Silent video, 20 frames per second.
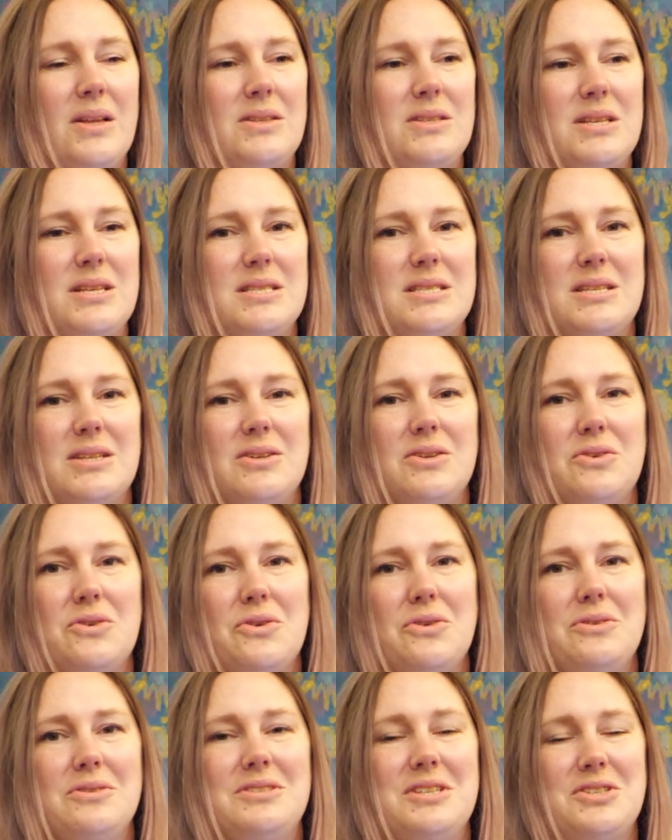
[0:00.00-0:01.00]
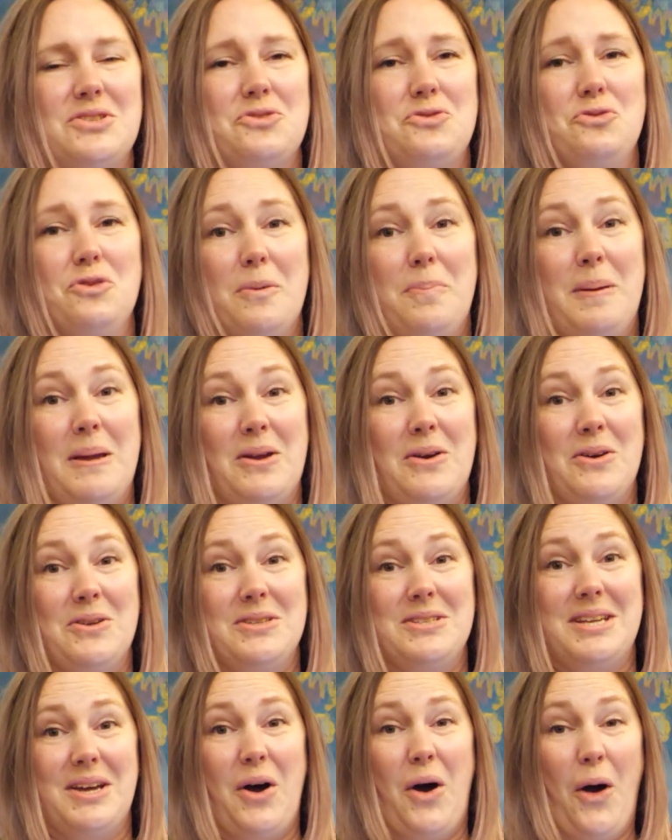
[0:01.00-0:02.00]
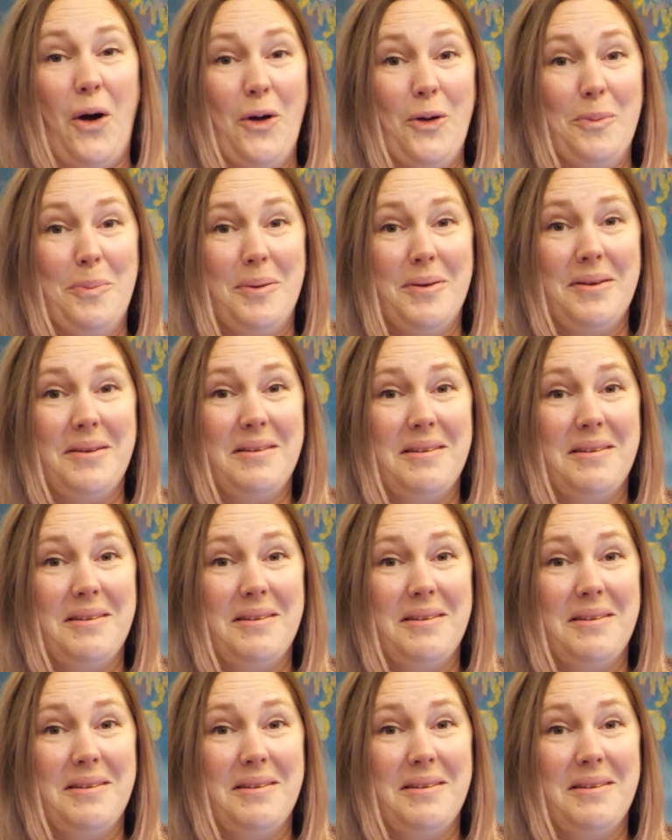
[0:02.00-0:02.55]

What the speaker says: just gripping onto hope,